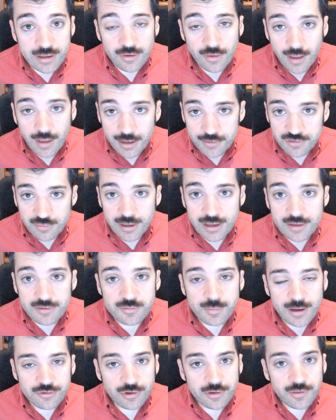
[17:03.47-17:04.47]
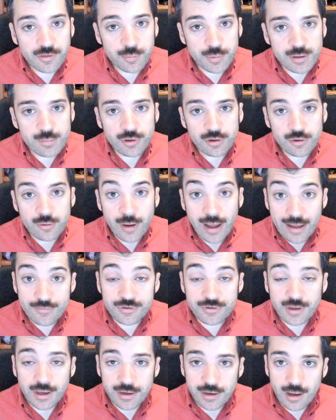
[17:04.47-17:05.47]
means a lot to me, especially the people who
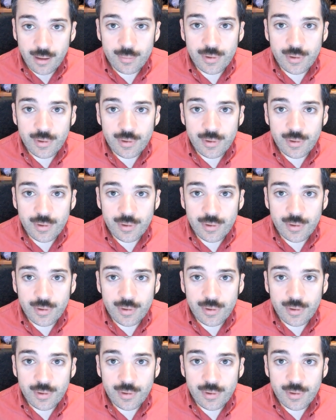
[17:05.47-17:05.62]
have signed